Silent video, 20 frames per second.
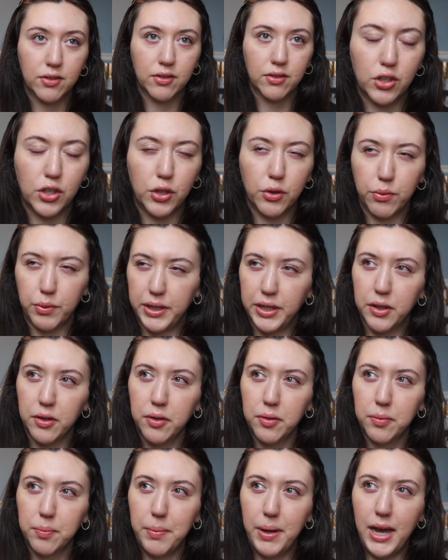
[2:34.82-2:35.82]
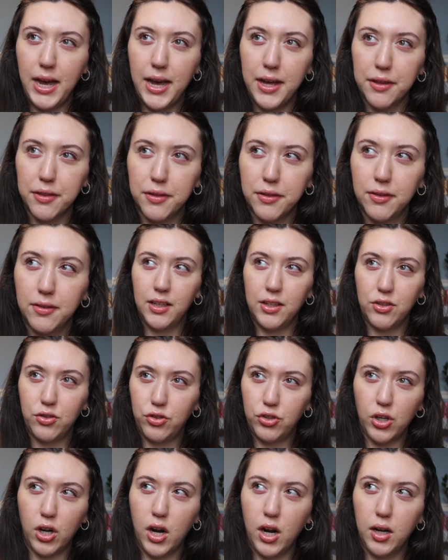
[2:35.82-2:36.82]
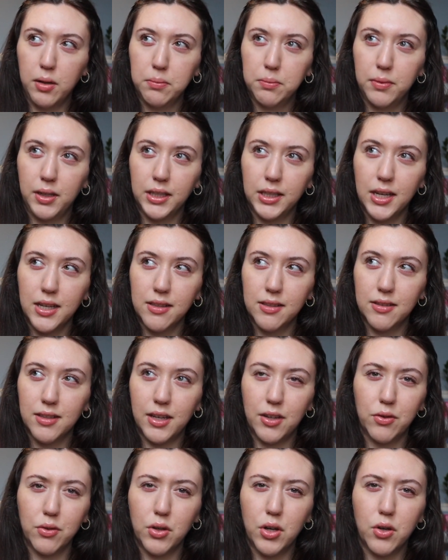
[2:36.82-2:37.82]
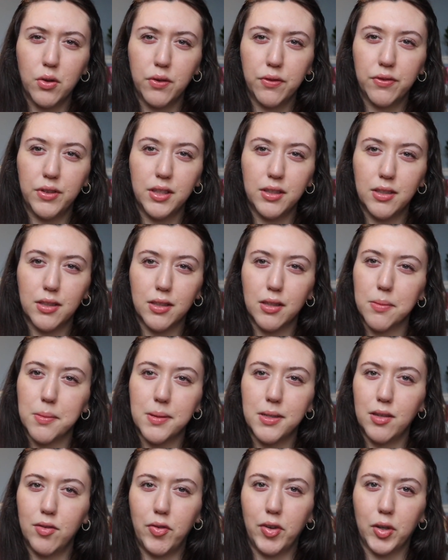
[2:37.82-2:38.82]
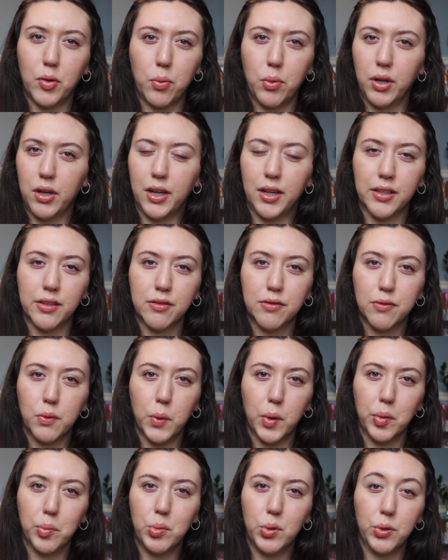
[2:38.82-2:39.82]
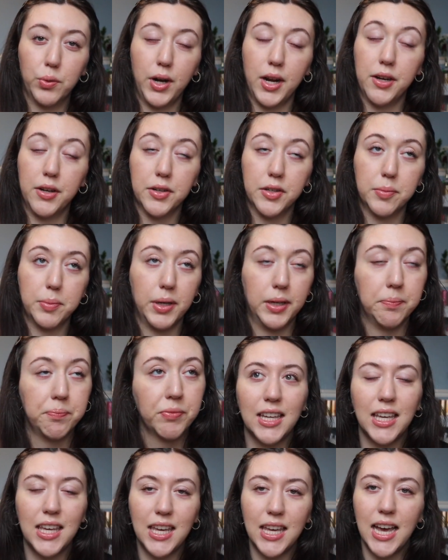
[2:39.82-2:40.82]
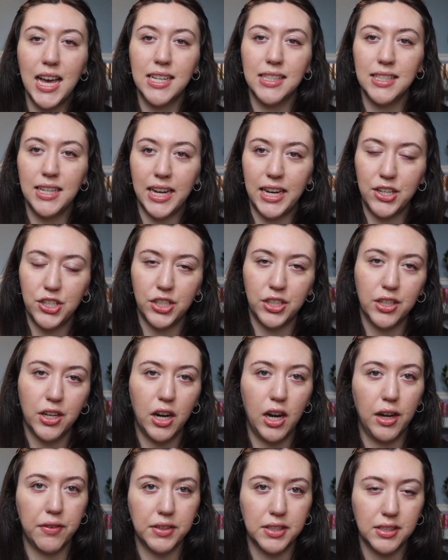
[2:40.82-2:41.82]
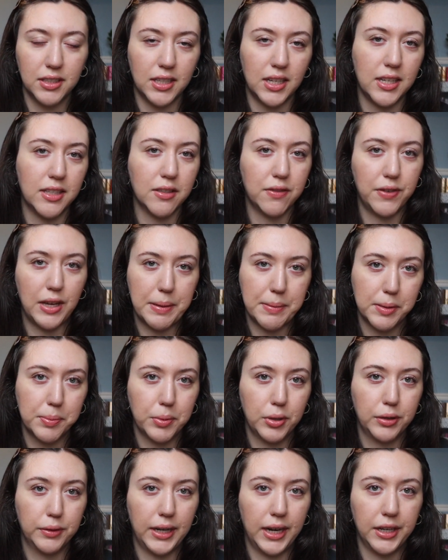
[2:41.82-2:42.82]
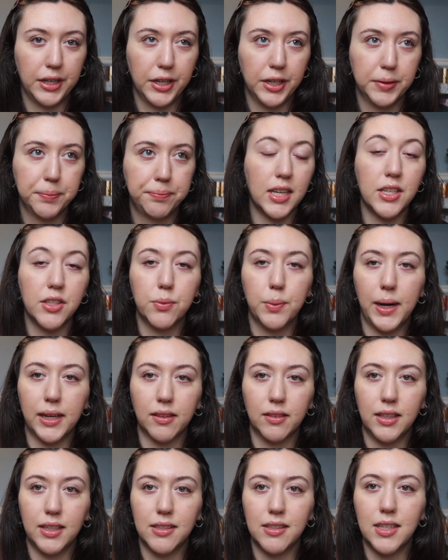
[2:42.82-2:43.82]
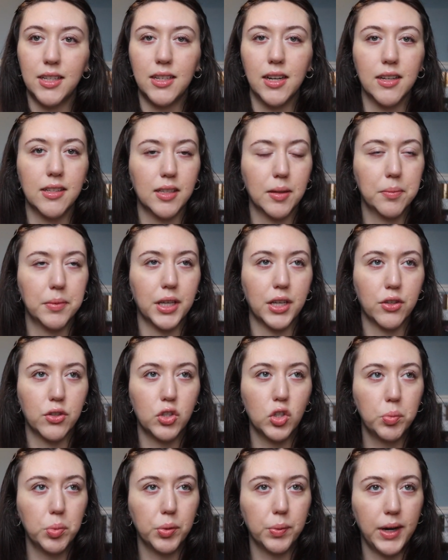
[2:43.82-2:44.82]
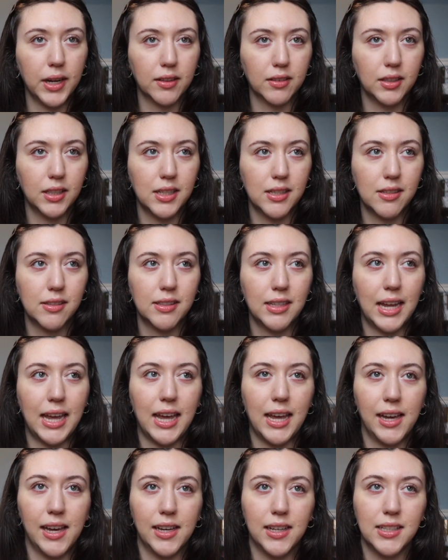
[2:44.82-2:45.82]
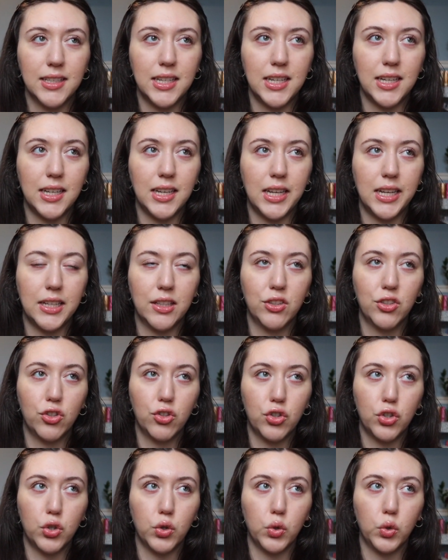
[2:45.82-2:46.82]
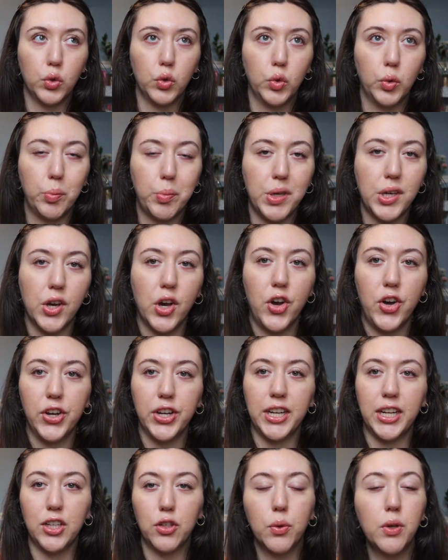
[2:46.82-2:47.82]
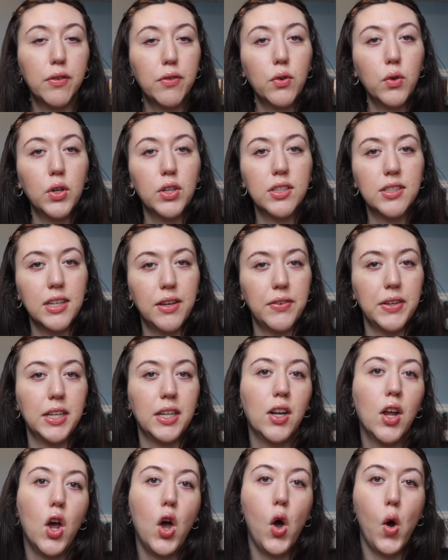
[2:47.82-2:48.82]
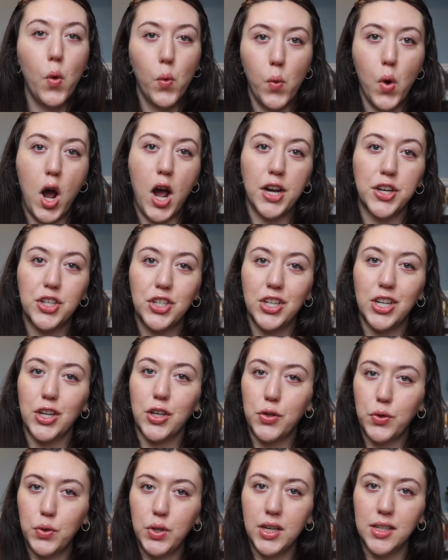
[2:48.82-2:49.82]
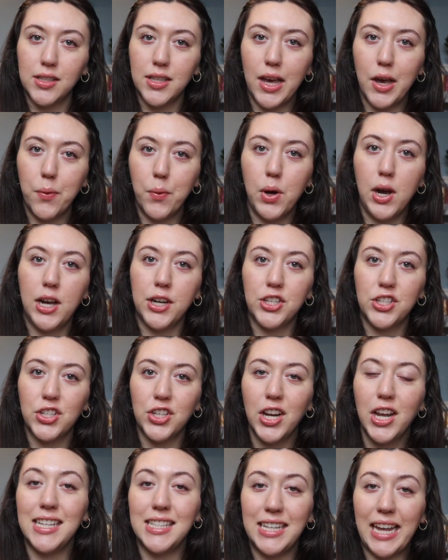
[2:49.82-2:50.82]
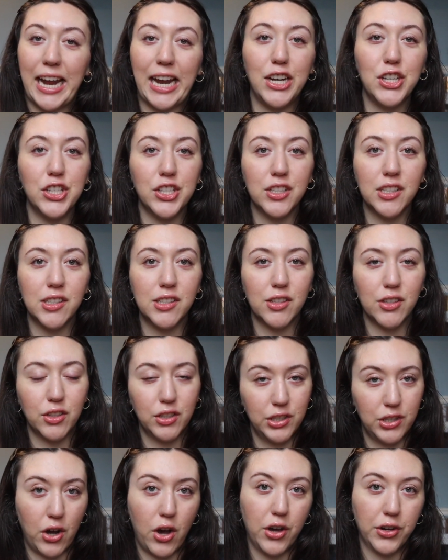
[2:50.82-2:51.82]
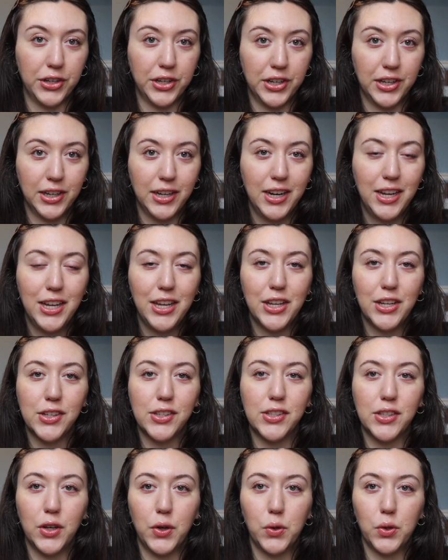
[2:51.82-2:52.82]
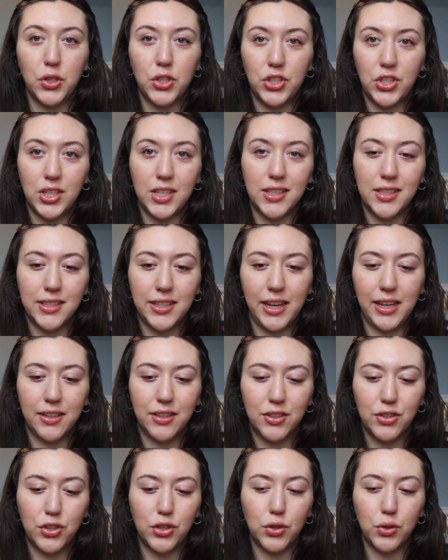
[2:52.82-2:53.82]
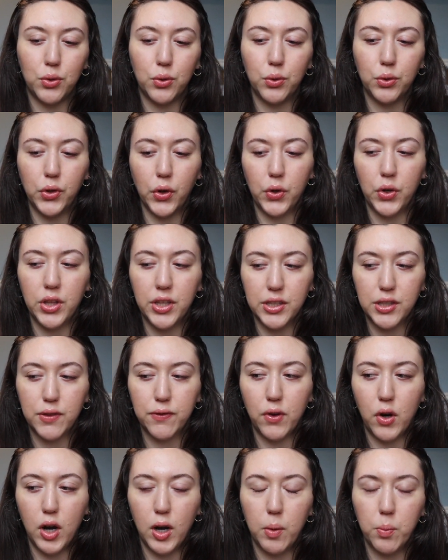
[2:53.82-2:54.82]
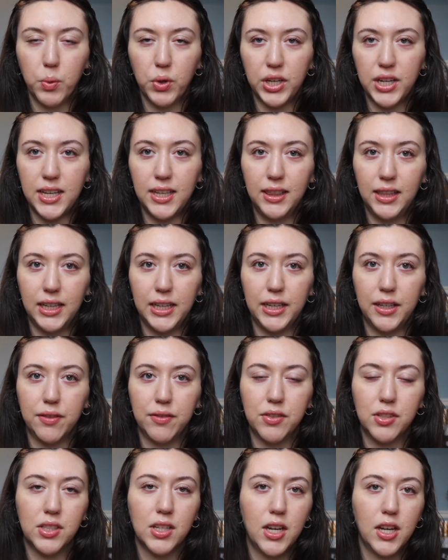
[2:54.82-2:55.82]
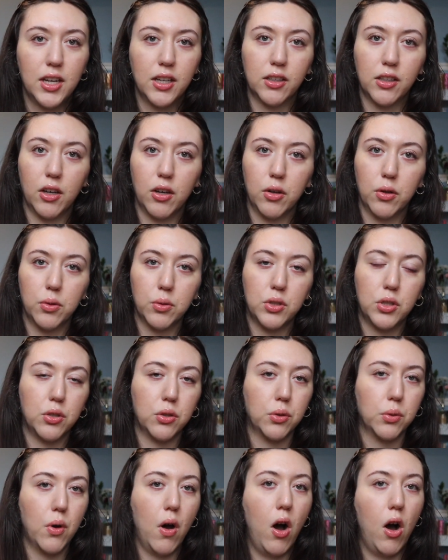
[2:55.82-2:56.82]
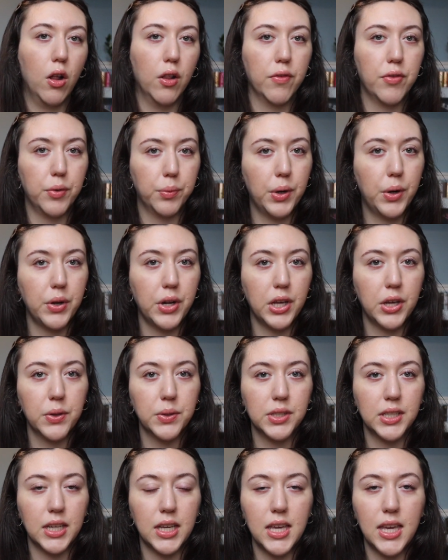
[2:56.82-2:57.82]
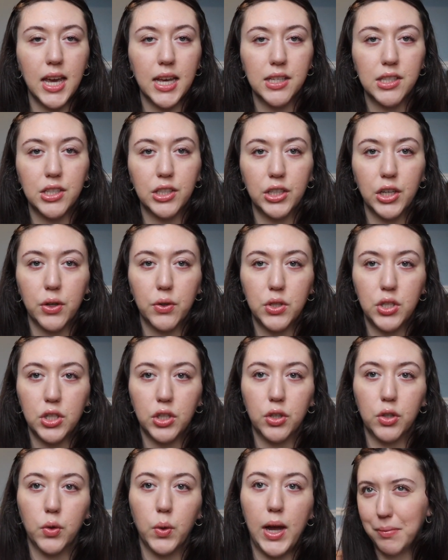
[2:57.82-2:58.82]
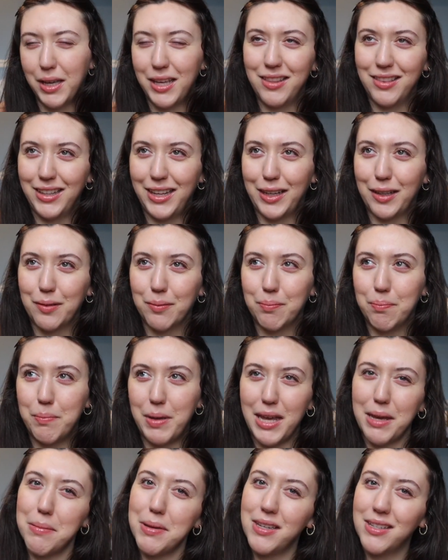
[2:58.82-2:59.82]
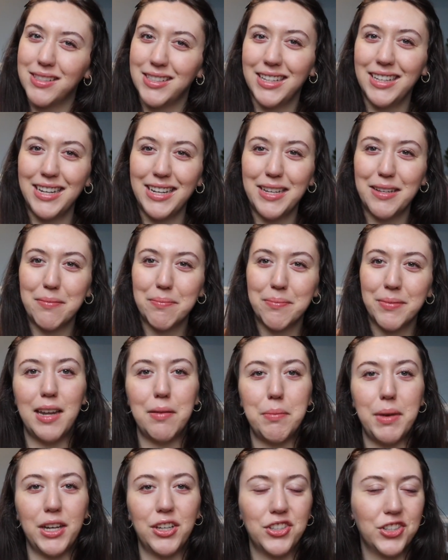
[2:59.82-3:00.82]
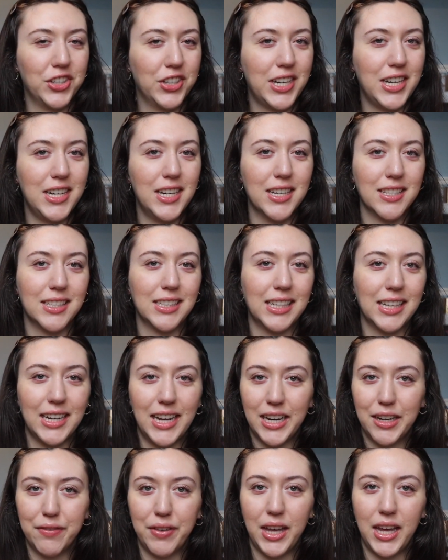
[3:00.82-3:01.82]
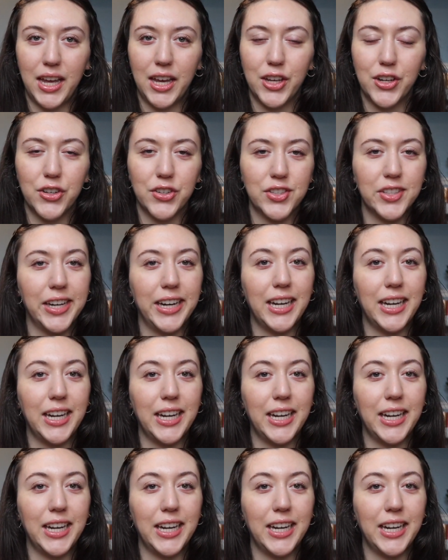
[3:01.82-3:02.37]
career path, in his job, I guess. I don't know if it's a specific wording for bull riders, but he has an agent. Obviously, he's a famous bull rider. He's reckless. He does something super reckless and he needs to be on a 24/7 watch. Who does that watch? His agent's daughter. So she's sent to go to this farm where he lives, go to all of the rodeos that he has to go to, and like babysit him and make sure he doesn't get out of hand or say